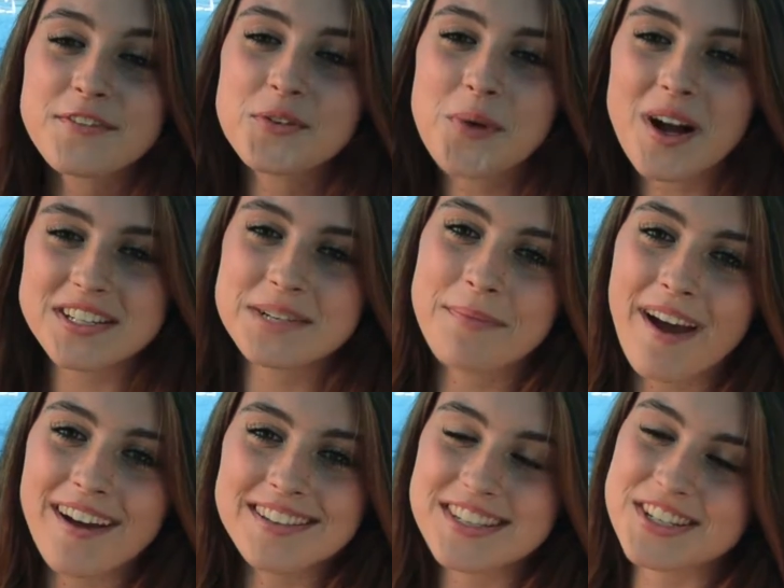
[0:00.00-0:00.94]
You'll need to
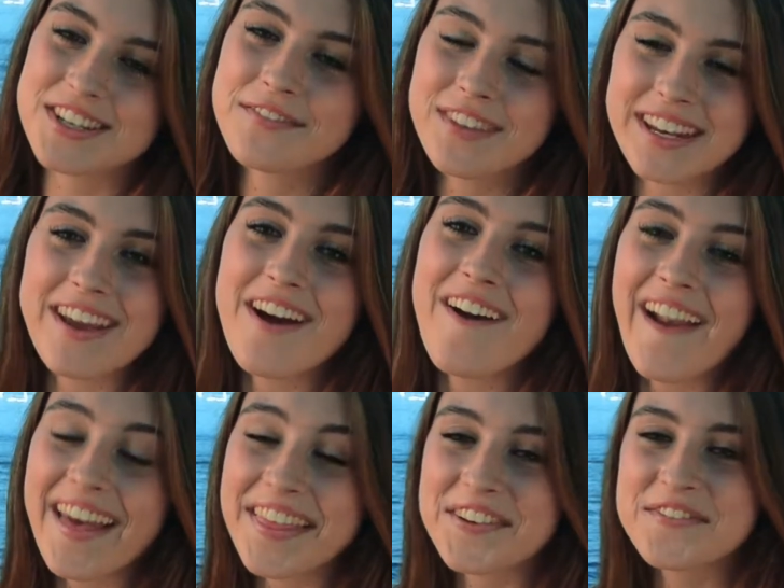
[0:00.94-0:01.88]
ask yourself whether you
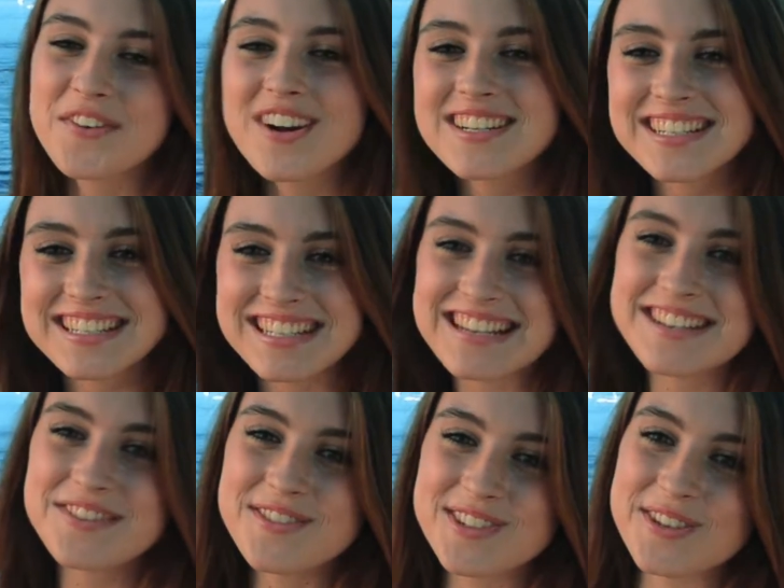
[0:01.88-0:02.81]
want the background to be
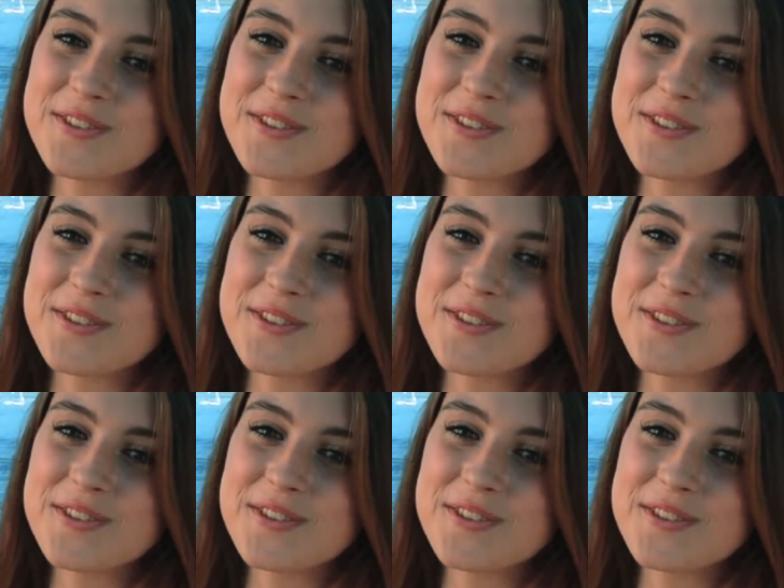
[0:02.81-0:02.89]
in